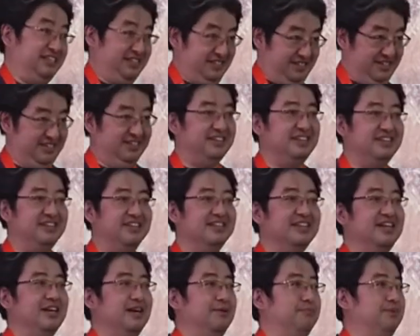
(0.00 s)
about the
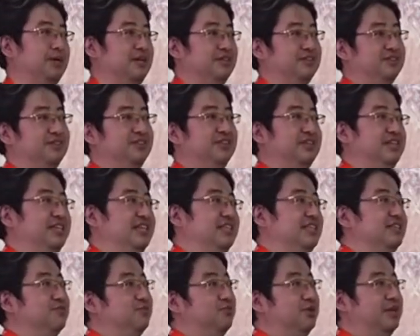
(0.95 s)
land, whatever.
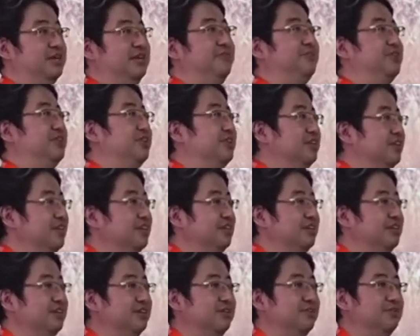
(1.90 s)
We
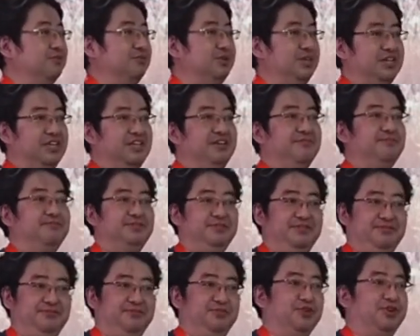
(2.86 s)
keep working.
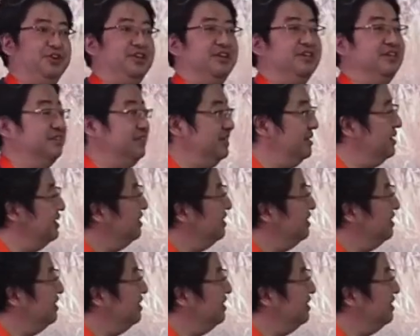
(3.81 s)
And